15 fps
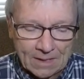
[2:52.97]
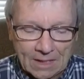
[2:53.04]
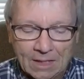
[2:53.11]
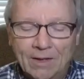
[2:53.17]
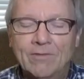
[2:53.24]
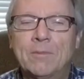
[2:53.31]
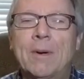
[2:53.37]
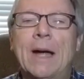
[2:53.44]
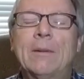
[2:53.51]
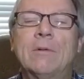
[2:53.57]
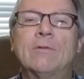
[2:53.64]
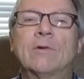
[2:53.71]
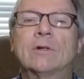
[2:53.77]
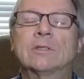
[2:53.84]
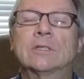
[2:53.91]
I love the
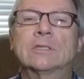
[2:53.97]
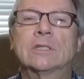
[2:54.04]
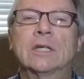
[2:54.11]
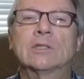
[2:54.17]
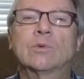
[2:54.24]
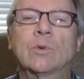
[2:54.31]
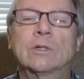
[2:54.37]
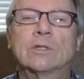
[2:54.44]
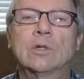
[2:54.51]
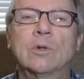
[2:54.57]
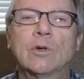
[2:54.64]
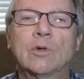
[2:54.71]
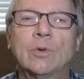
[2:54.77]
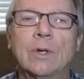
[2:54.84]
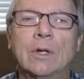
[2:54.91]
Bible verse that says, where
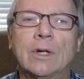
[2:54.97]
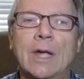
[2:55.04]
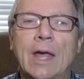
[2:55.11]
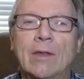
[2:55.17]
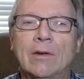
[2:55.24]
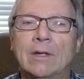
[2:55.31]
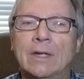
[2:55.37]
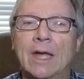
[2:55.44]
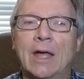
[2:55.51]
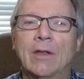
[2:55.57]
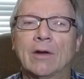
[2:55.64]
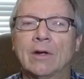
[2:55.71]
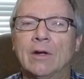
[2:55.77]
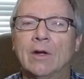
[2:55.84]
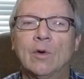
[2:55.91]
two or three are gathered
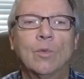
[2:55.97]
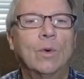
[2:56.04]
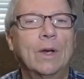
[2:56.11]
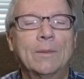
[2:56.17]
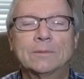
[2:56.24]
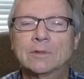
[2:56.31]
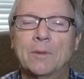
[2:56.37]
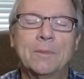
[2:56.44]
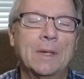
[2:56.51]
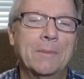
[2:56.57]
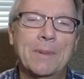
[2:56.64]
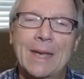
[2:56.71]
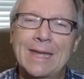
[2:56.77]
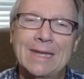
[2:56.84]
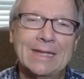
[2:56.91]
together, one of them is going to be
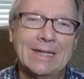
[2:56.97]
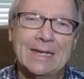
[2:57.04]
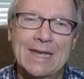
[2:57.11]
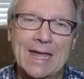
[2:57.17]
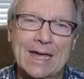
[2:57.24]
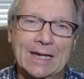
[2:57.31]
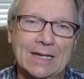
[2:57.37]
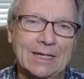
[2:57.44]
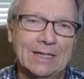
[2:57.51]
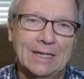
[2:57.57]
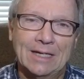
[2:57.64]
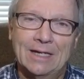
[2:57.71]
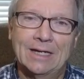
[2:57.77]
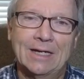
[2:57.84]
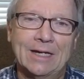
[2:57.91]
a pain in the neck.
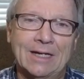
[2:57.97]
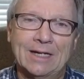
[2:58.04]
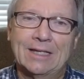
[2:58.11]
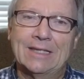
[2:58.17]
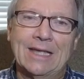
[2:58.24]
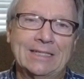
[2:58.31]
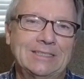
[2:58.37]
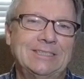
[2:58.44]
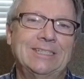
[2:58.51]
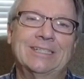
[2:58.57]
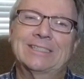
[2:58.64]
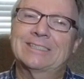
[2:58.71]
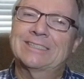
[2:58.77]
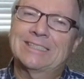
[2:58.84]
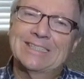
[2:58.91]

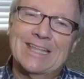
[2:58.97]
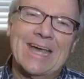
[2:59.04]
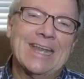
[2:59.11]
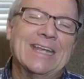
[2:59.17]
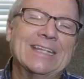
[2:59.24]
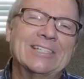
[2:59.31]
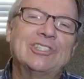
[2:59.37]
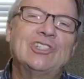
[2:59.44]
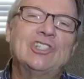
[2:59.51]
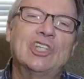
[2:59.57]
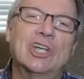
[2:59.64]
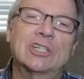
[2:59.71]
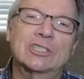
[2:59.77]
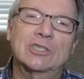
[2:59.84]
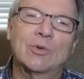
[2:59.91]
That is
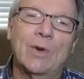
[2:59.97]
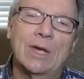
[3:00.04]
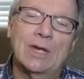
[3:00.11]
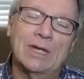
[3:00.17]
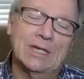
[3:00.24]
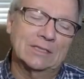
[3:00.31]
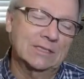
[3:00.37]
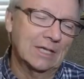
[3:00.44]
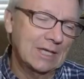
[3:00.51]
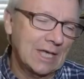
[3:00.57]
just the way it is.